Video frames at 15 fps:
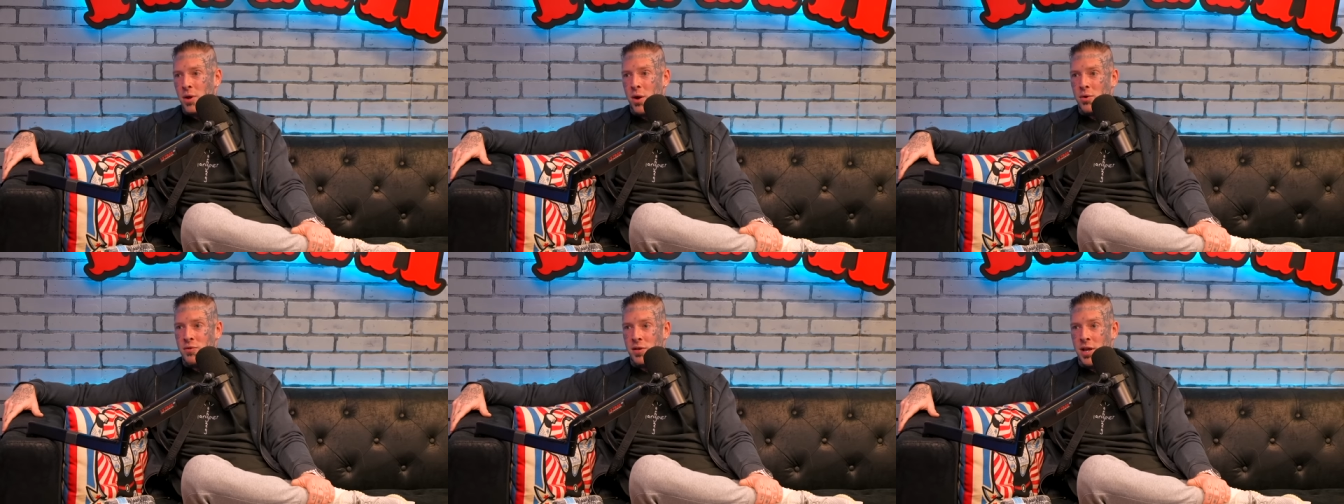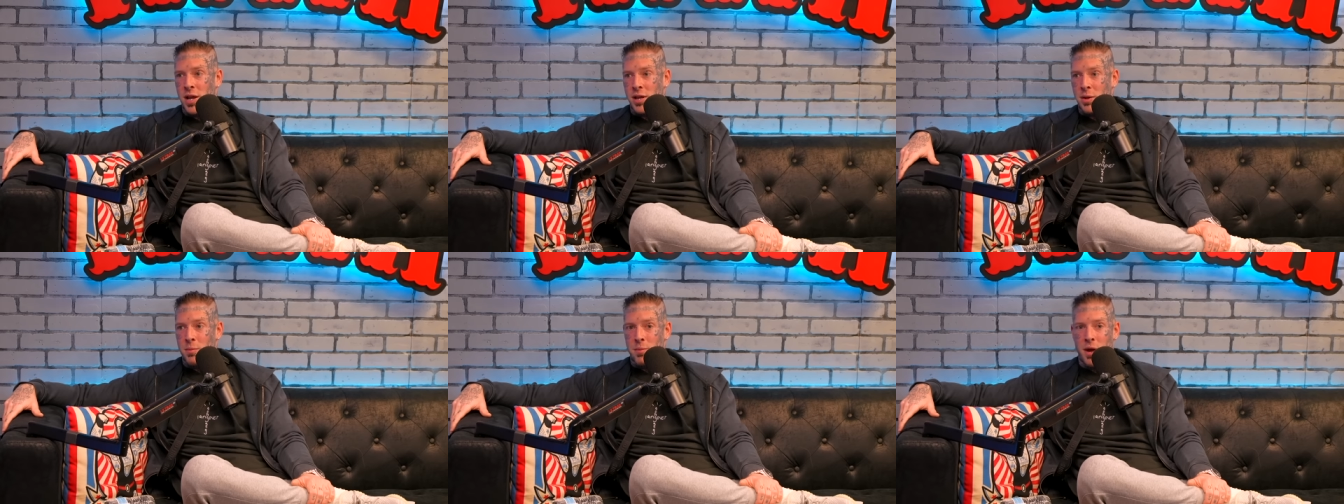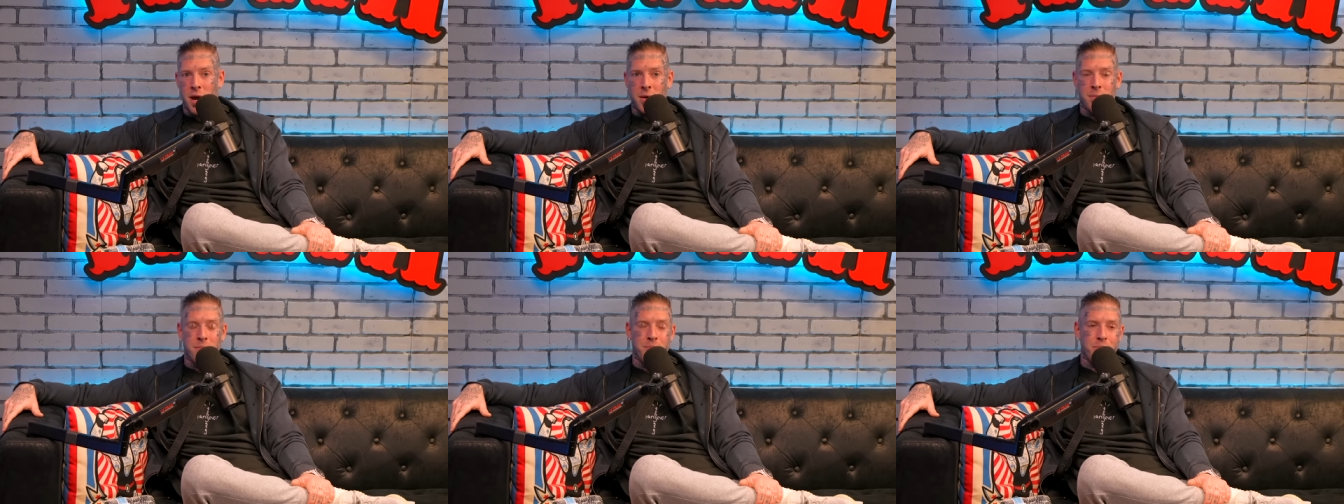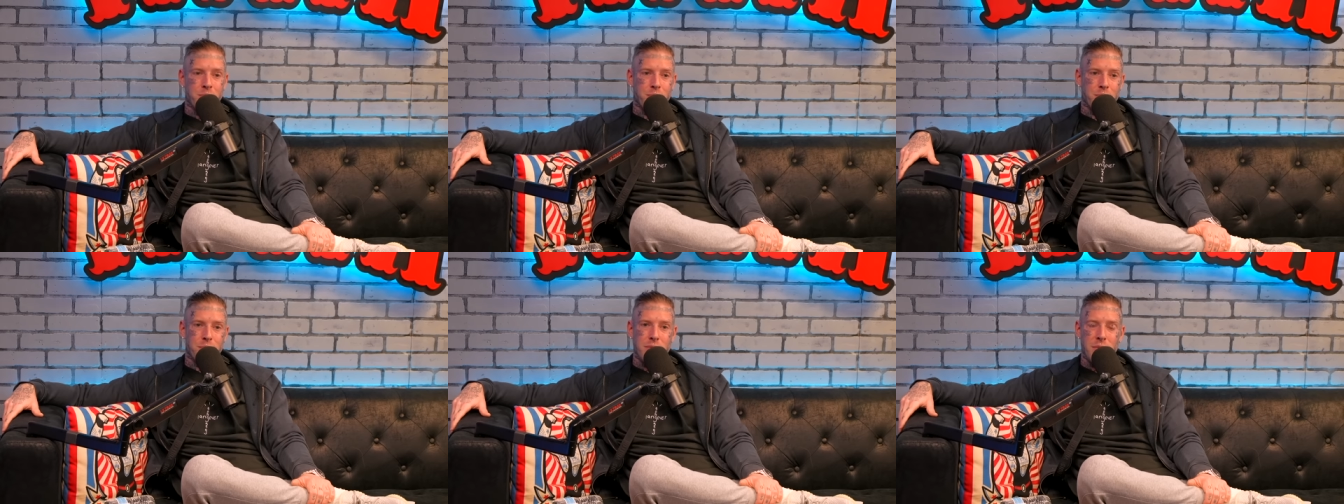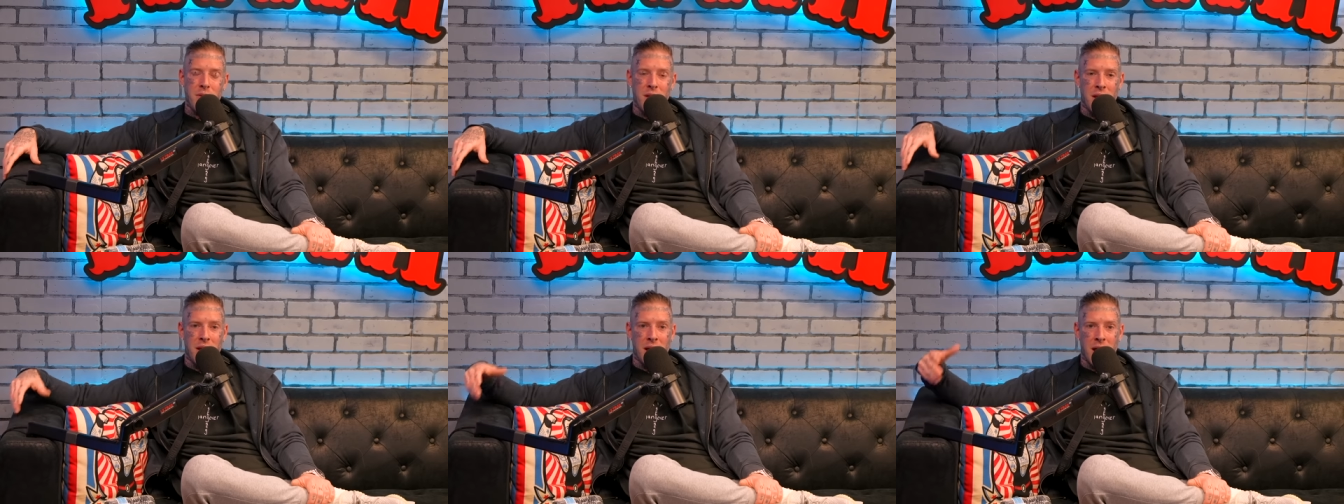and I was laying in bed
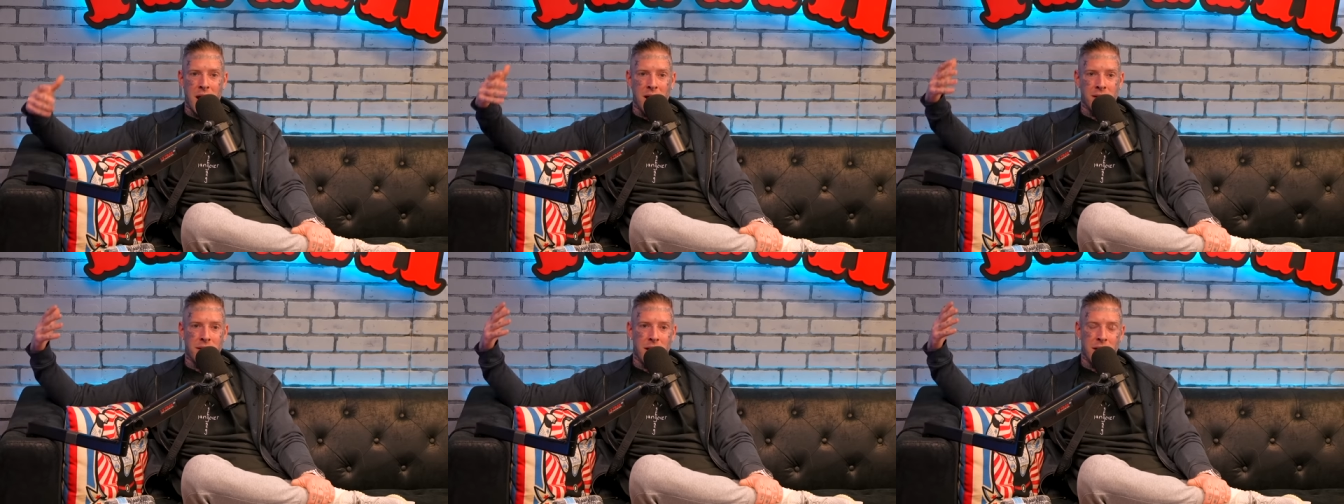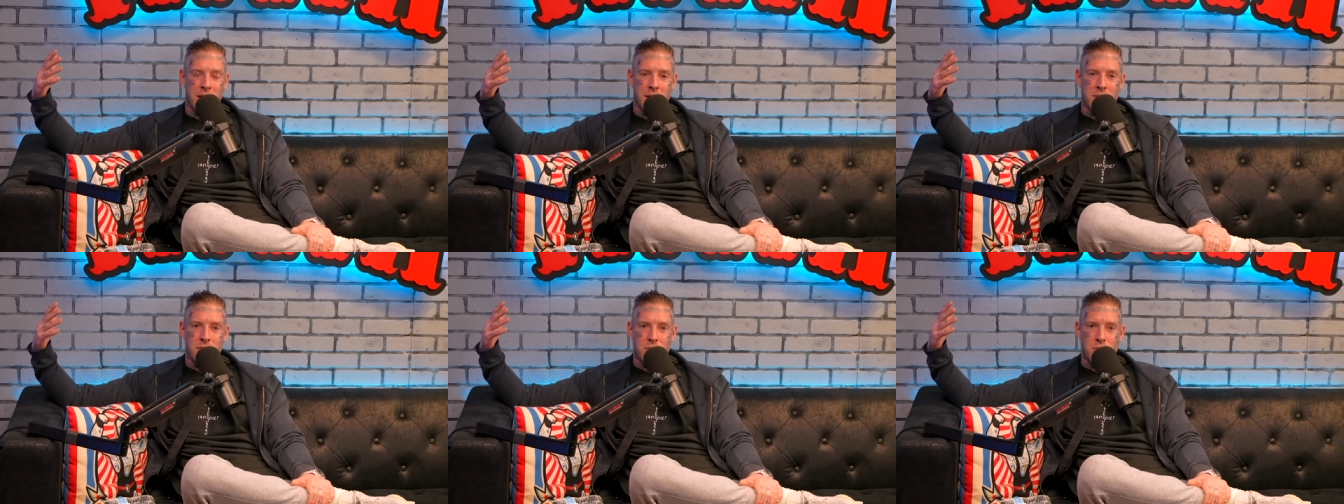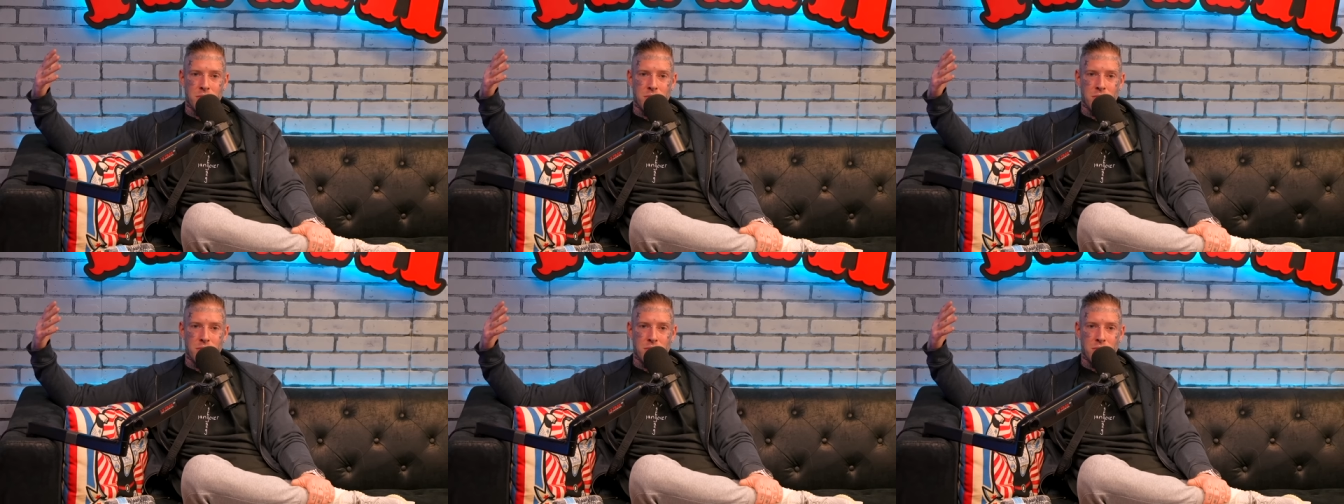and I had like